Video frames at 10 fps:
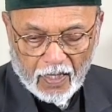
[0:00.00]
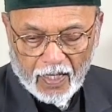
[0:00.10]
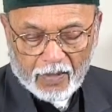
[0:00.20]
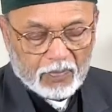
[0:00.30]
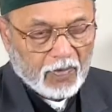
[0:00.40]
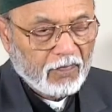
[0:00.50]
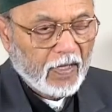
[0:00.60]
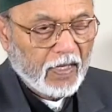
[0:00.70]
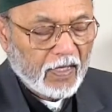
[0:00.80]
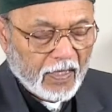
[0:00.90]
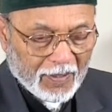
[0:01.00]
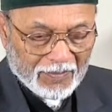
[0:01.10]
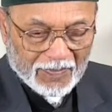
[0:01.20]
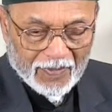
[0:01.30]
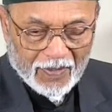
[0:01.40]
and provided
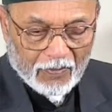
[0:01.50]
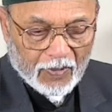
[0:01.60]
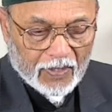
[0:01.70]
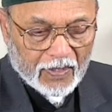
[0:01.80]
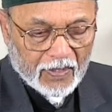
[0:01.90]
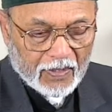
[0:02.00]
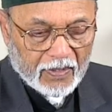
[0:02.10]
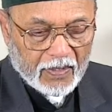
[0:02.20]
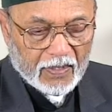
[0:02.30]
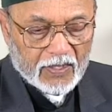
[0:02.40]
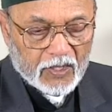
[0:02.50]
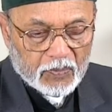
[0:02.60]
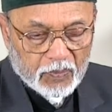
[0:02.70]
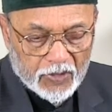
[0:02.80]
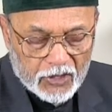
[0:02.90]
him with the
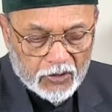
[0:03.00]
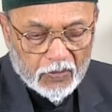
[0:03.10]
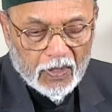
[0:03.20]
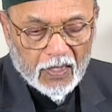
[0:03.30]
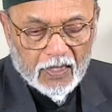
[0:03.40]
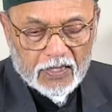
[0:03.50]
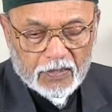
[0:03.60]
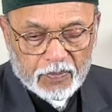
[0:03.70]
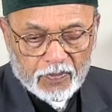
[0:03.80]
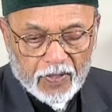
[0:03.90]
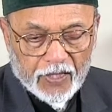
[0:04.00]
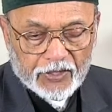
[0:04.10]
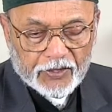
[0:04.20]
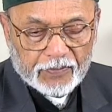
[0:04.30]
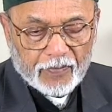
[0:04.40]
spiritual
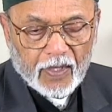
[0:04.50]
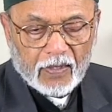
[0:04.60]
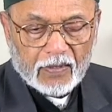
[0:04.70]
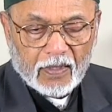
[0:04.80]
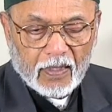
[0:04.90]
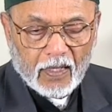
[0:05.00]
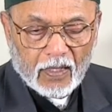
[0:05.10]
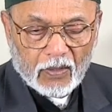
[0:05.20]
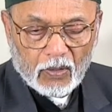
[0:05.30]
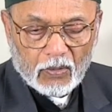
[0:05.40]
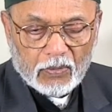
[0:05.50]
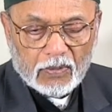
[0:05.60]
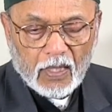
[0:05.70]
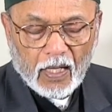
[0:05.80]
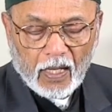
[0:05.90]
inspiration that alone